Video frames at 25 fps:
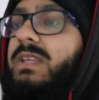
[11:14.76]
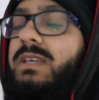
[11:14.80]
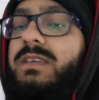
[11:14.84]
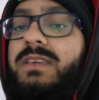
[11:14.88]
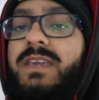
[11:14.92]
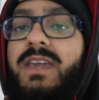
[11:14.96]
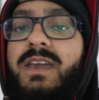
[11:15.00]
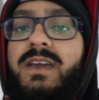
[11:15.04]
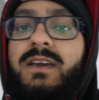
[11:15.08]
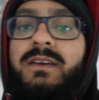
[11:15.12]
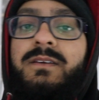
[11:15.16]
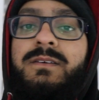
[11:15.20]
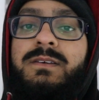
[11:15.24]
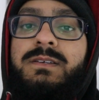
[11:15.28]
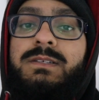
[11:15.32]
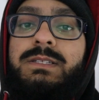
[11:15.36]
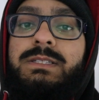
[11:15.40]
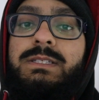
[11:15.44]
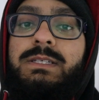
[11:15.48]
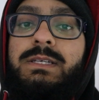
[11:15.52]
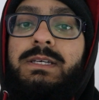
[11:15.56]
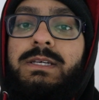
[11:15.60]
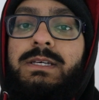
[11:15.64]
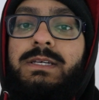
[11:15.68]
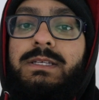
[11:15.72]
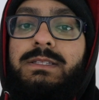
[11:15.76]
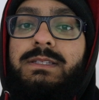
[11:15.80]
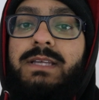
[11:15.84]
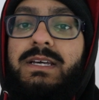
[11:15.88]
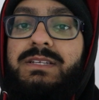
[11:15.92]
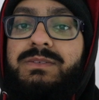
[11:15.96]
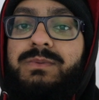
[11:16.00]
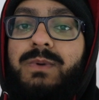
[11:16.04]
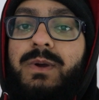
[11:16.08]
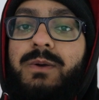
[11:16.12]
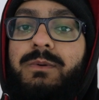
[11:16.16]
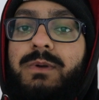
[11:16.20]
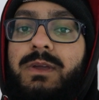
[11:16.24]
yeah,
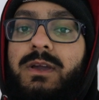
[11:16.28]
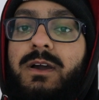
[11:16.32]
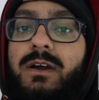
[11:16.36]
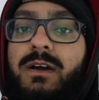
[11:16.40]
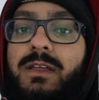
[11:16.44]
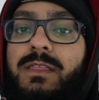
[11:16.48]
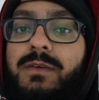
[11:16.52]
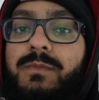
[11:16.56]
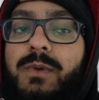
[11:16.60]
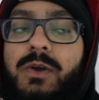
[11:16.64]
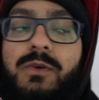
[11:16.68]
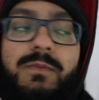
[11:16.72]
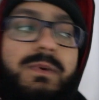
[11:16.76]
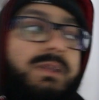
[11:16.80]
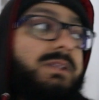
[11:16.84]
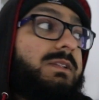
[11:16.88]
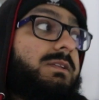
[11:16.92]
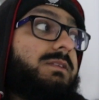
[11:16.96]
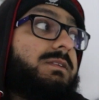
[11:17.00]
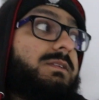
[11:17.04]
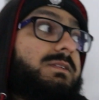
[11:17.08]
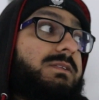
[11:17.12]
that's where we are at the moment.